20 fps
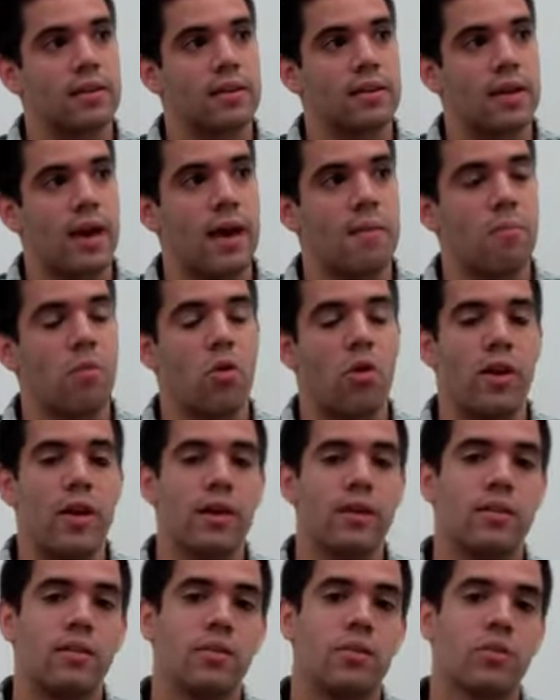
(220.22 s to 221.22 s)
got more
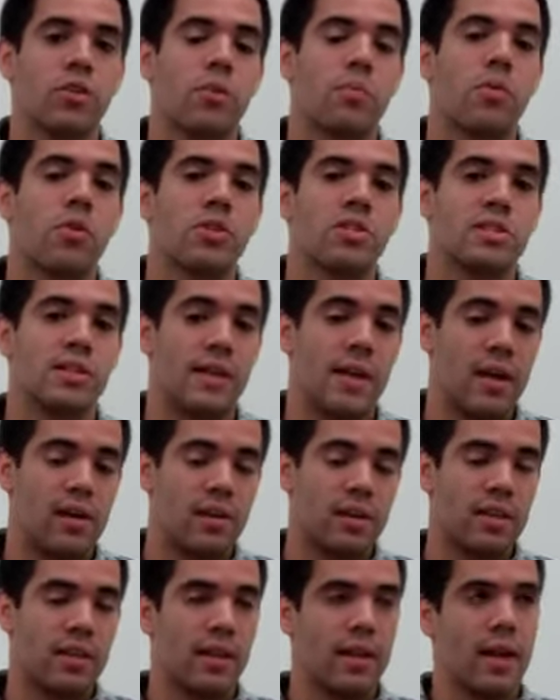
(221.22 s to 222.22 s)
at you know your
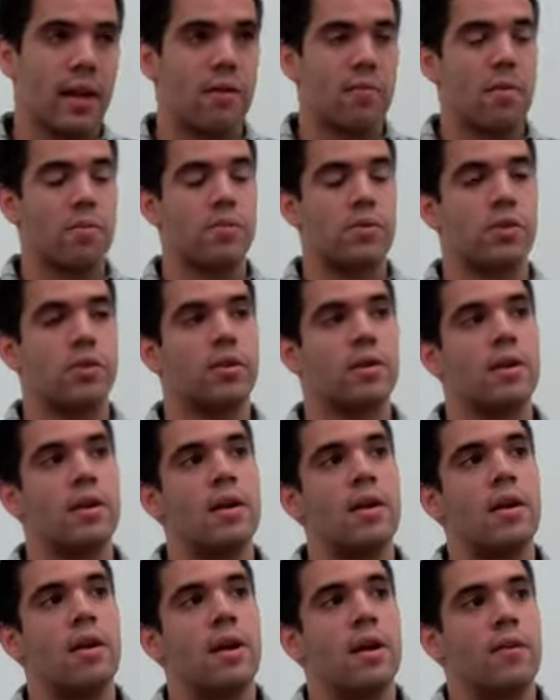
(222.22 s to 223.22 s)
personality. Like I remember
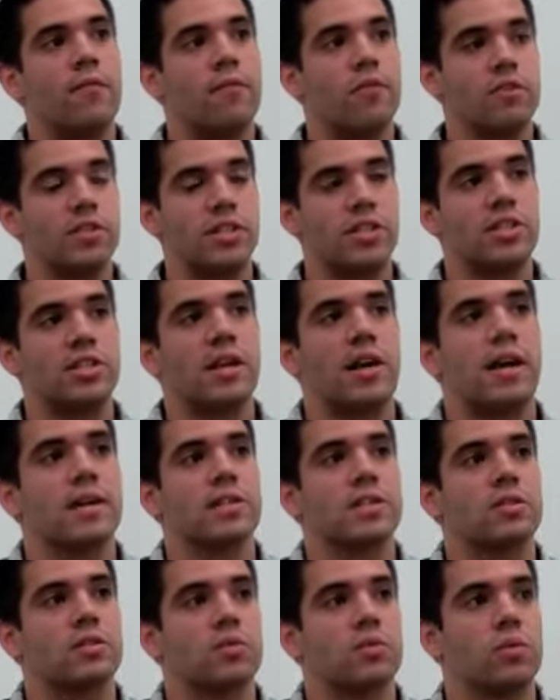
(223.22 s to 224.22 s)
for
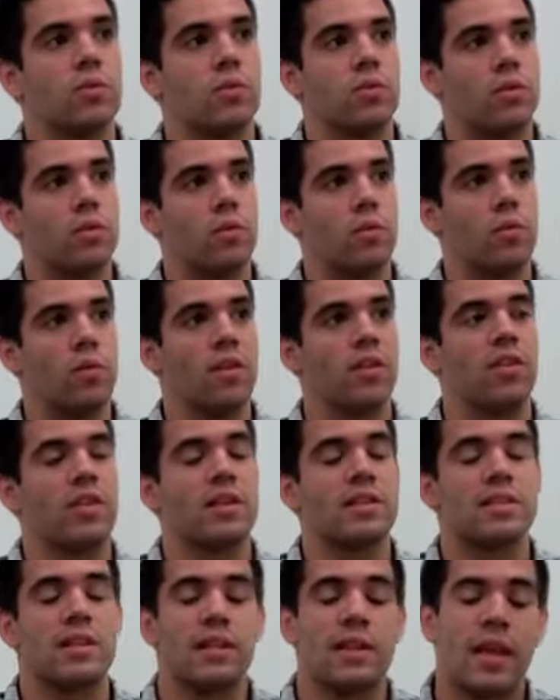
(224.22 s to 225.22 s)
Digitas, one of the
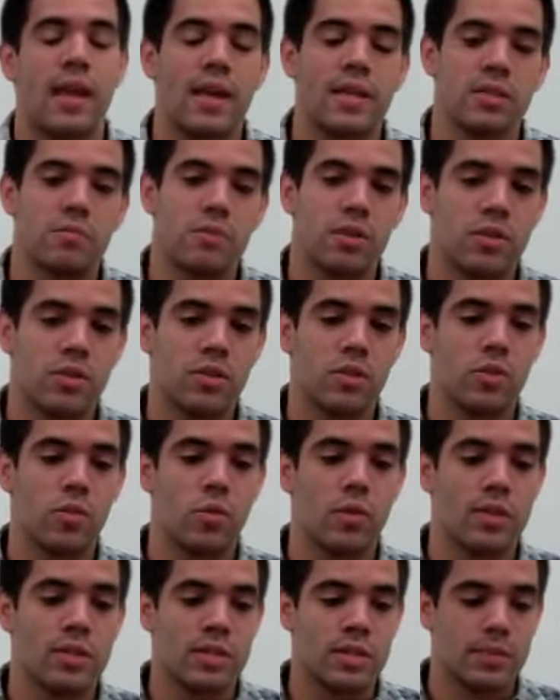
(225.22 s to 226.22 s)
things that they asked me to do
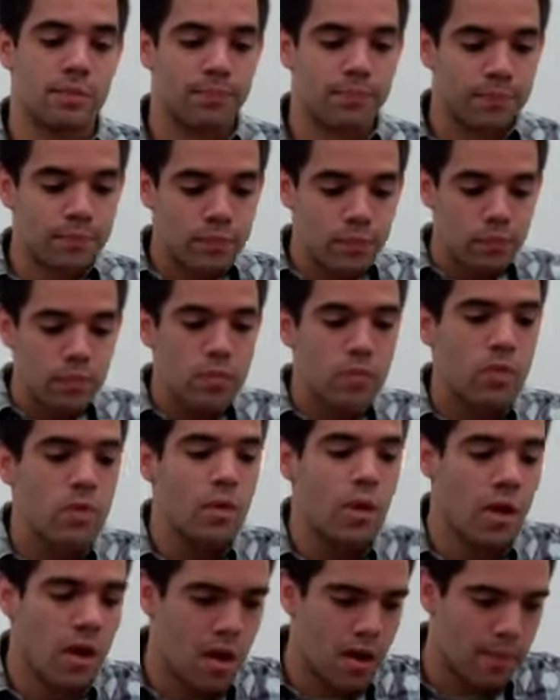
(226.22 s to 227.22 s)
was
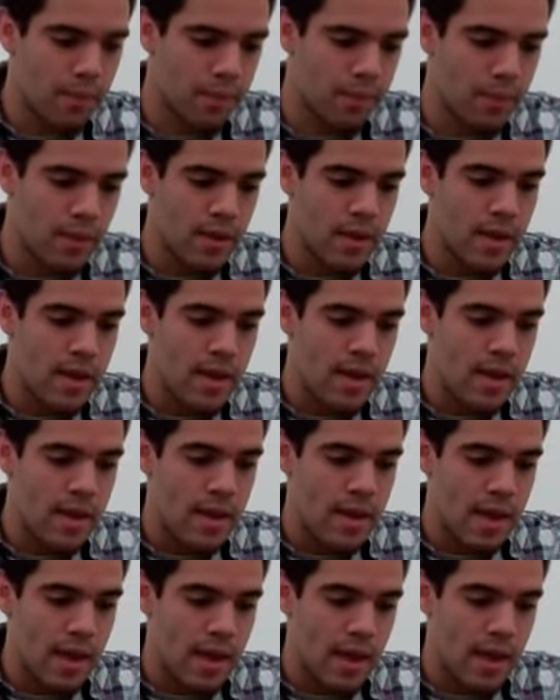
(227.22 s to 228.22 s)
um,
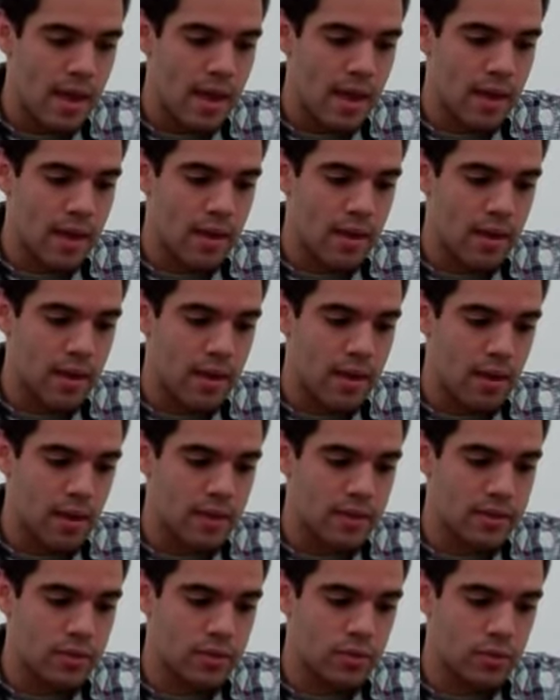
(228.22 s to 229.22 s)

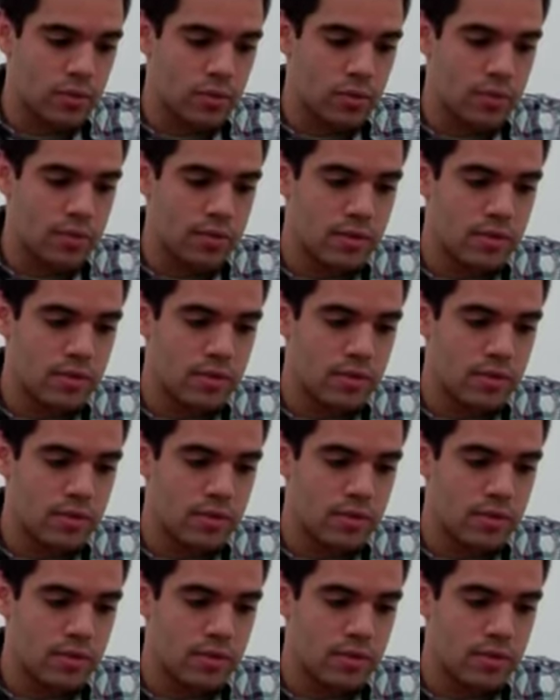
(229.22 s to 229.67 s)
uh, to